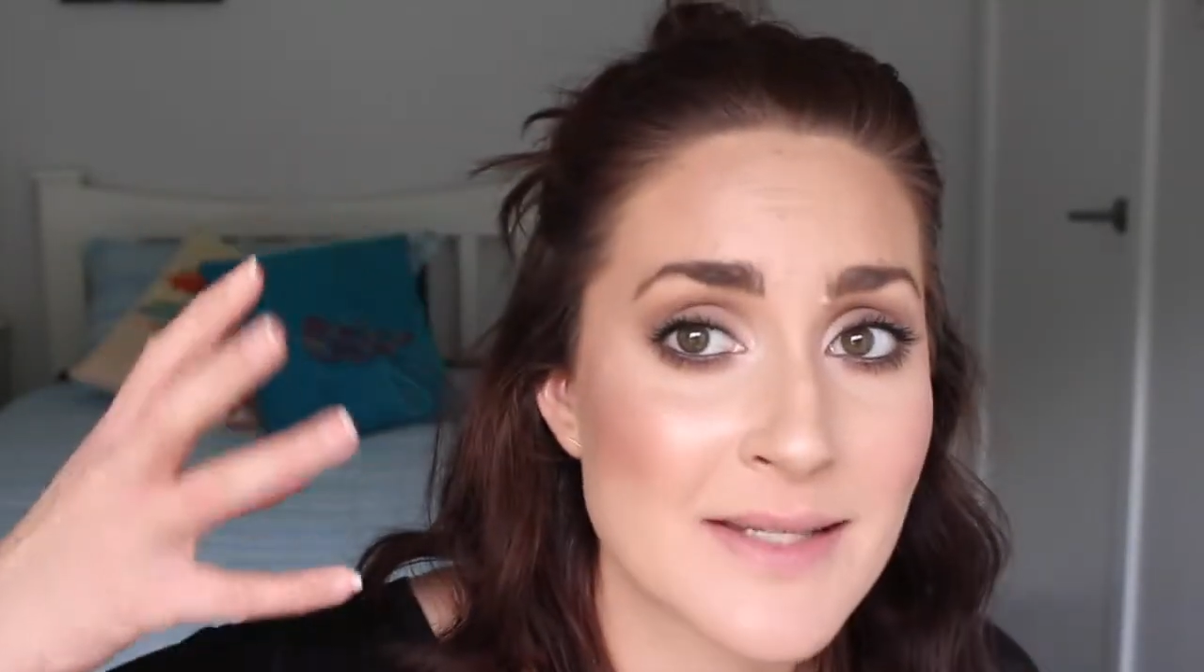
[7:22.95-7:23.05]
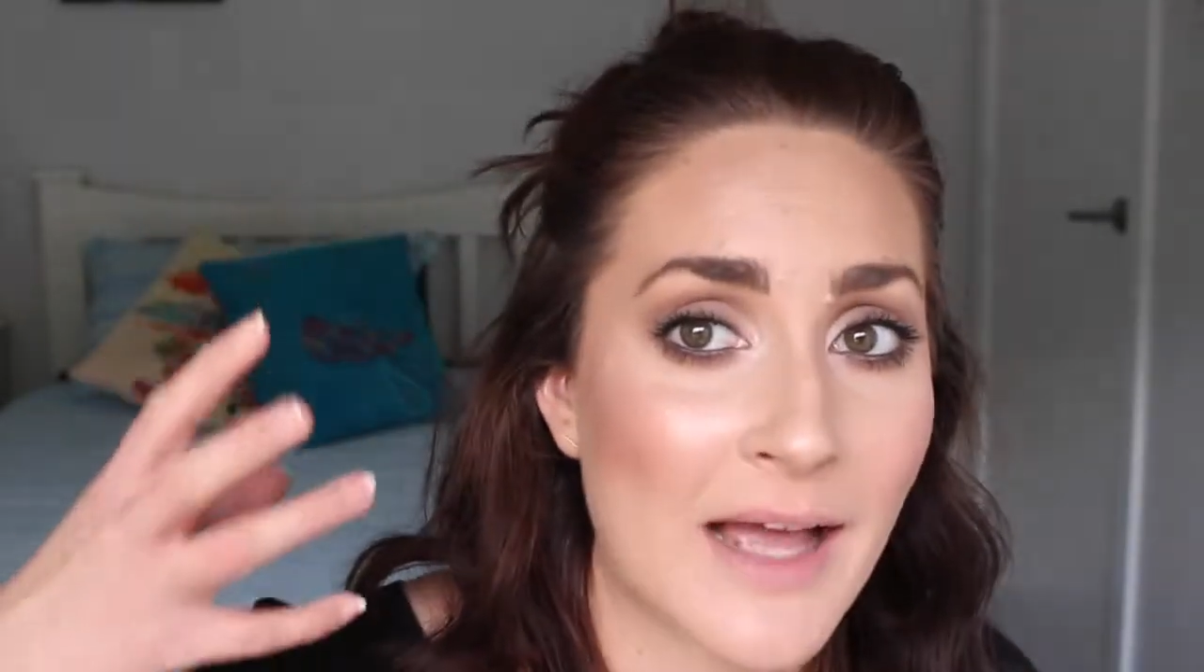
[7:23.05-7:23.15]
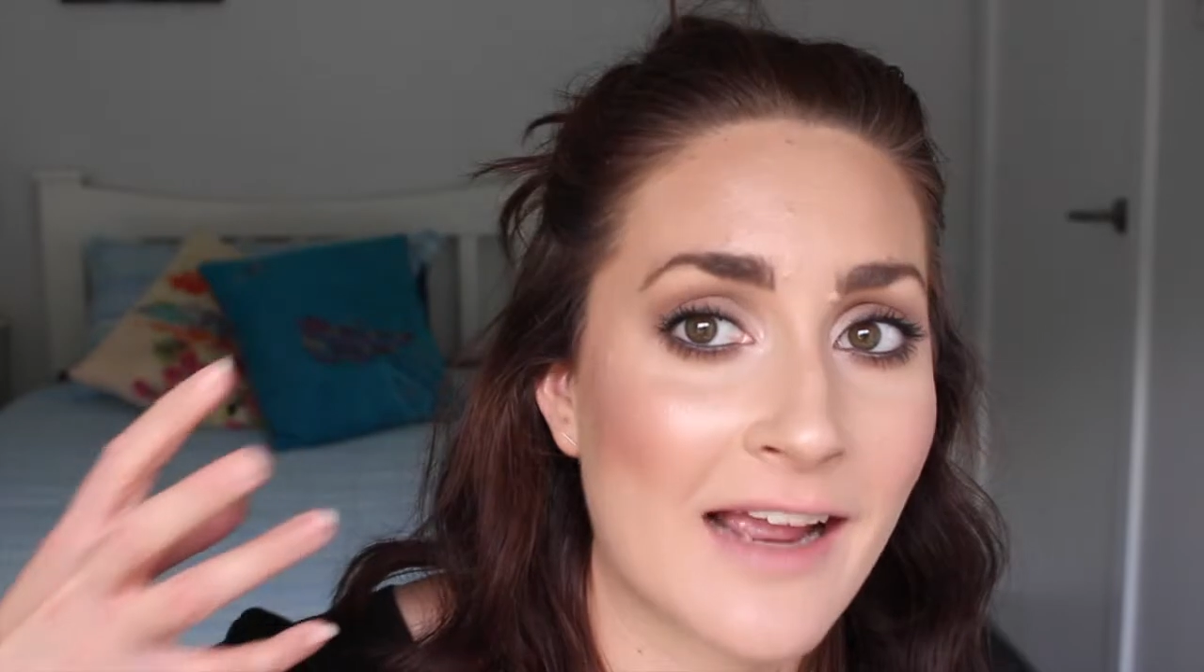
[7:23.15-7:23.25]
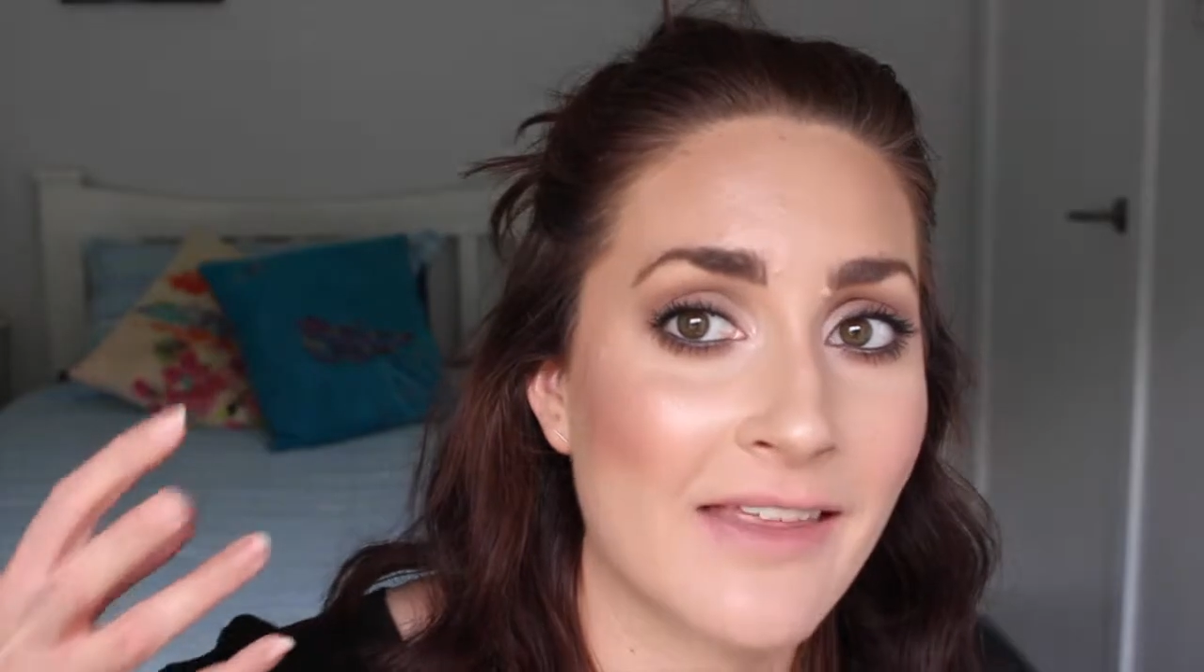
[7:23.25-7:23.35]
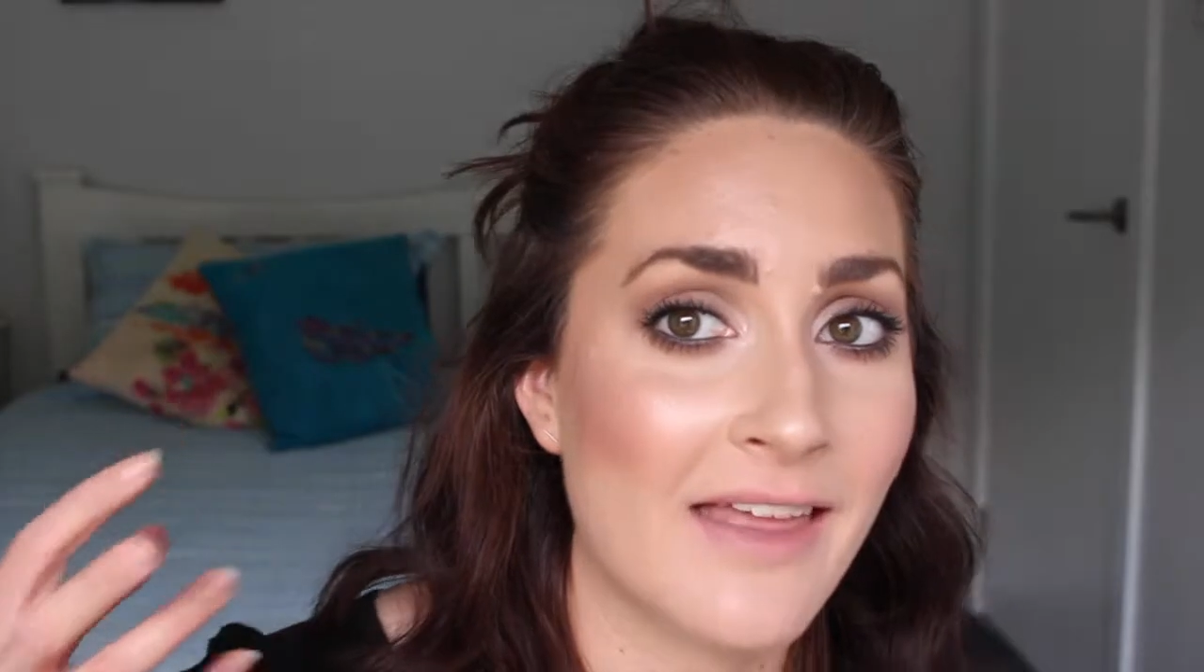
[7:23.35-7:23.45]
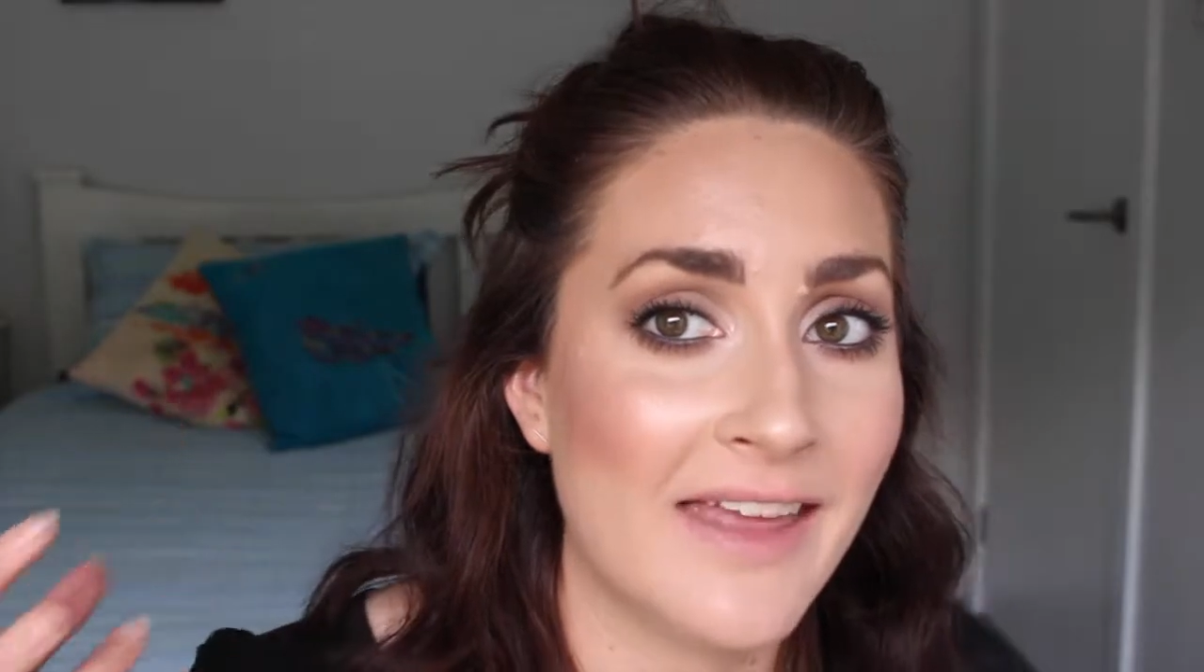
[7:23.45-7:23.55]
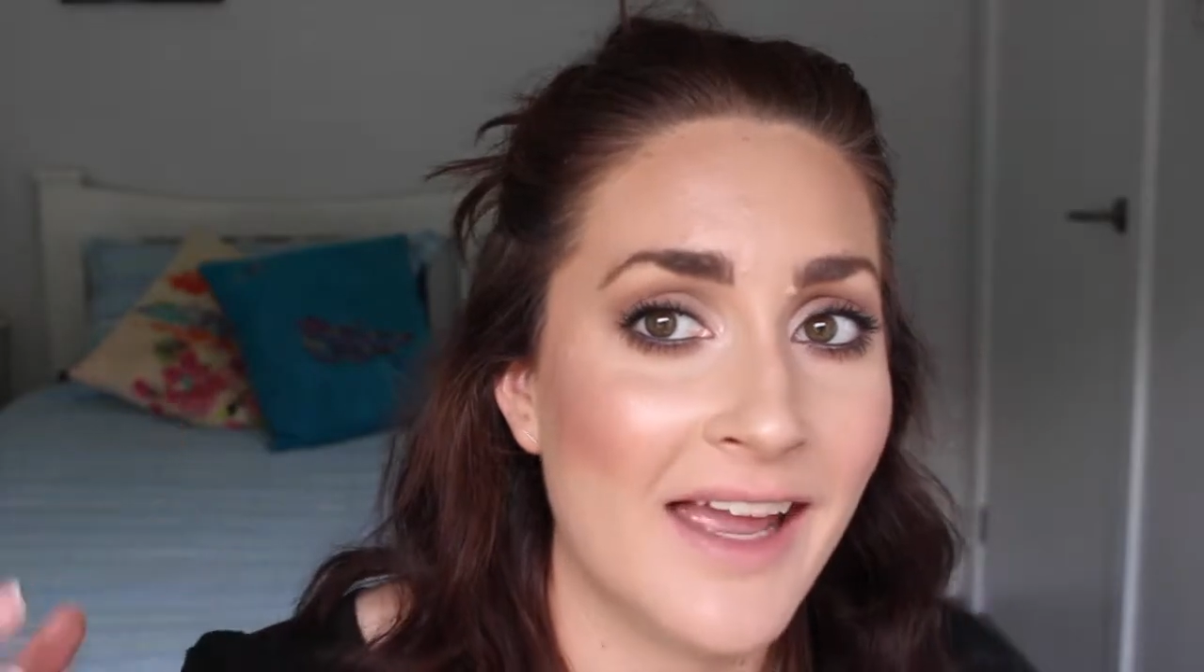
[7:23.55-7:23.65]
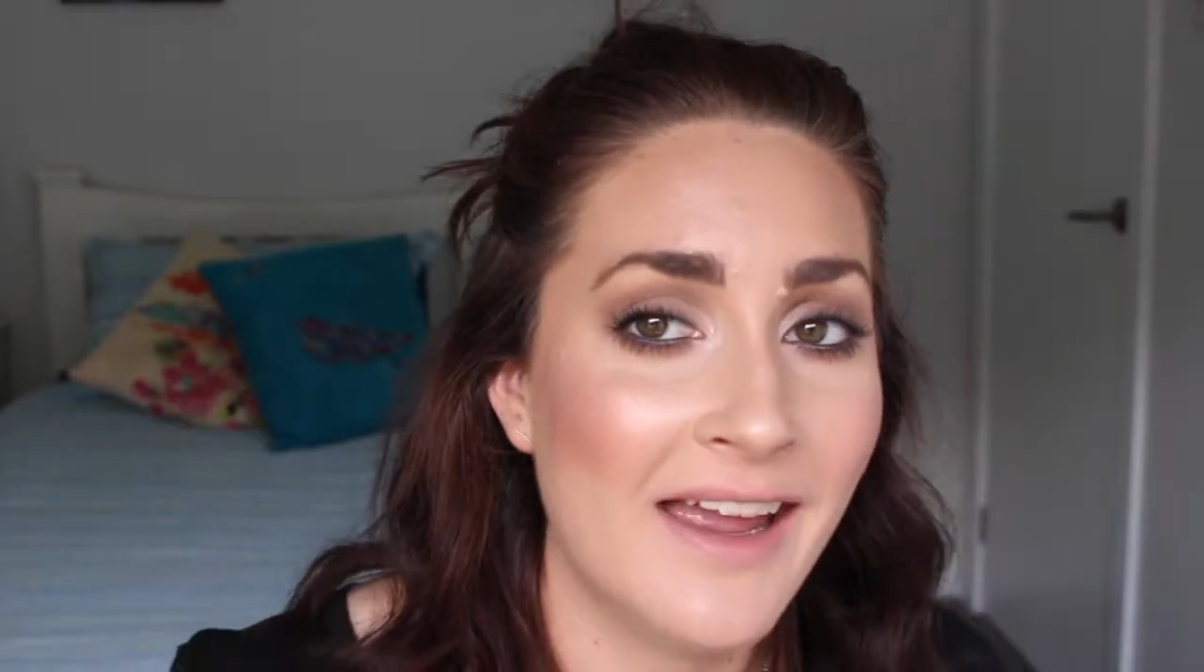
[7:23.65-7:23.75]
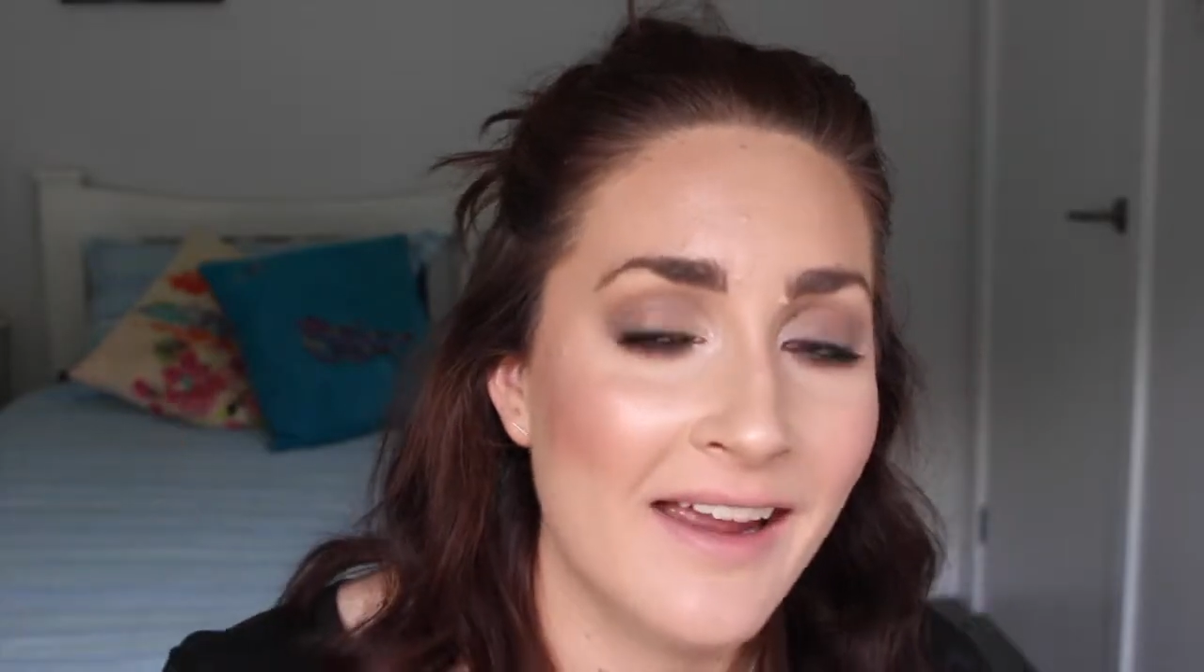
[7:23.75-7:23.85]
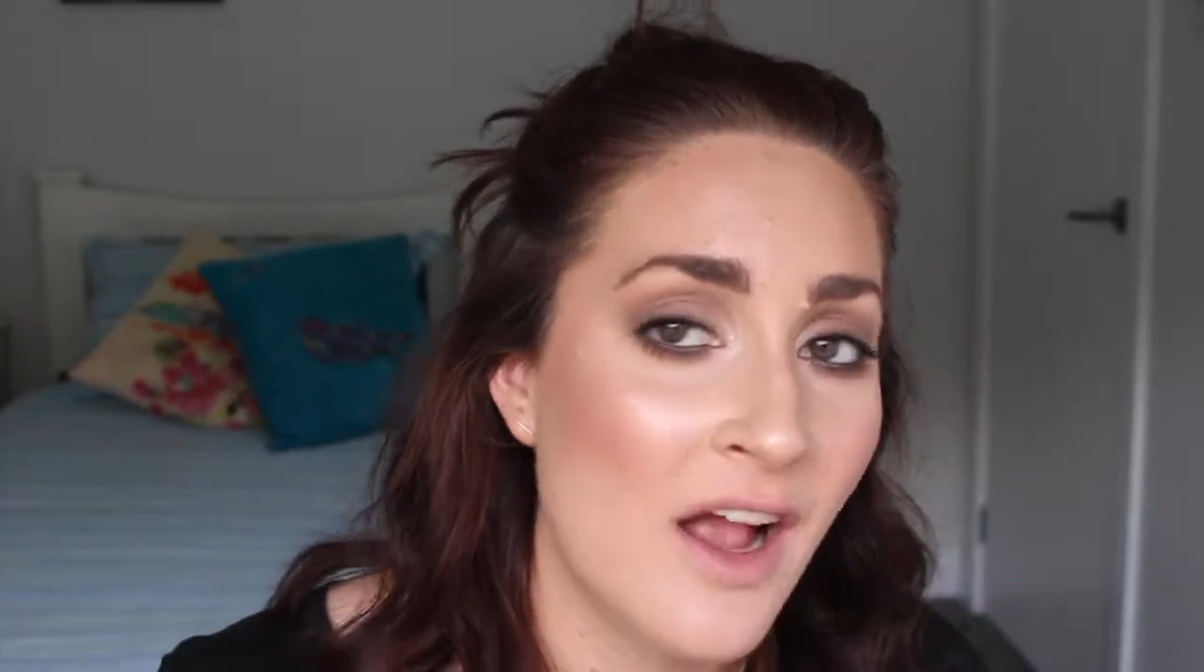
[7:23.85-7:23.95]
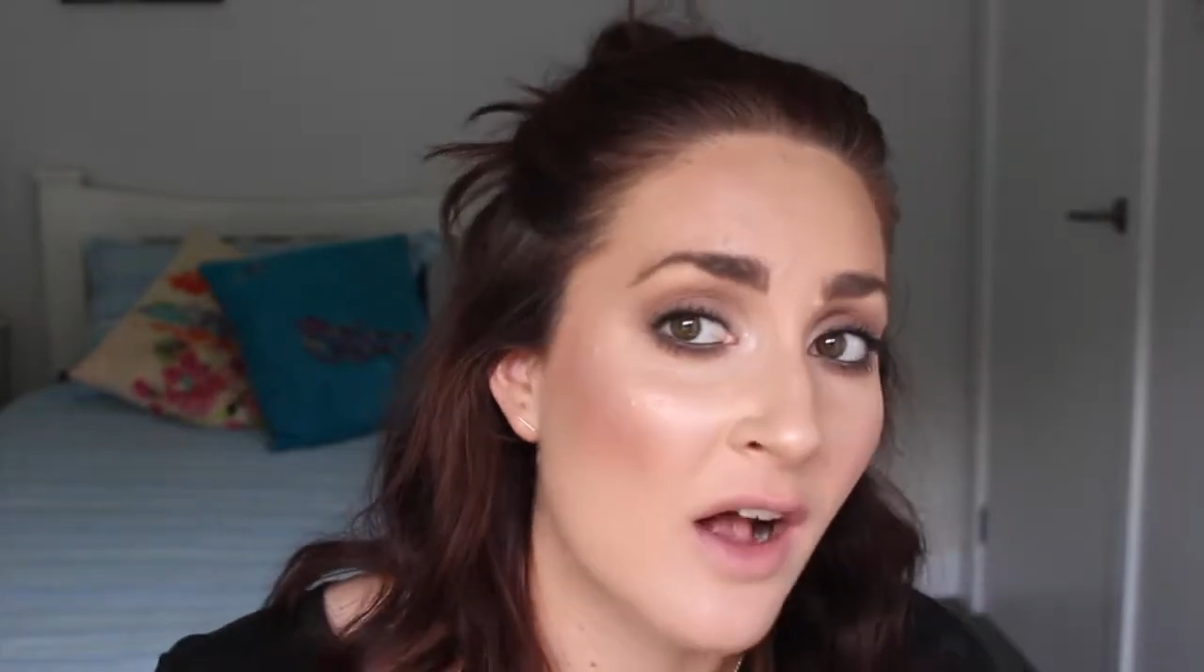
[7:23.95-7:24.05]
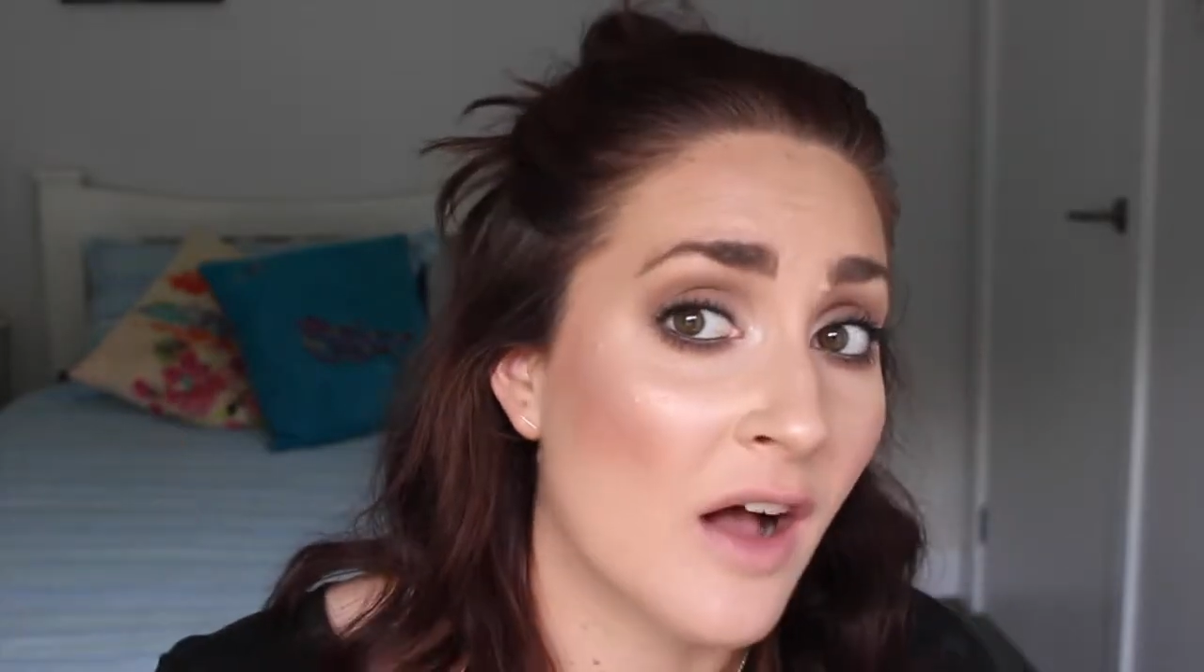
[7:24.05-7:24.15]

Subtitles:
like they're there.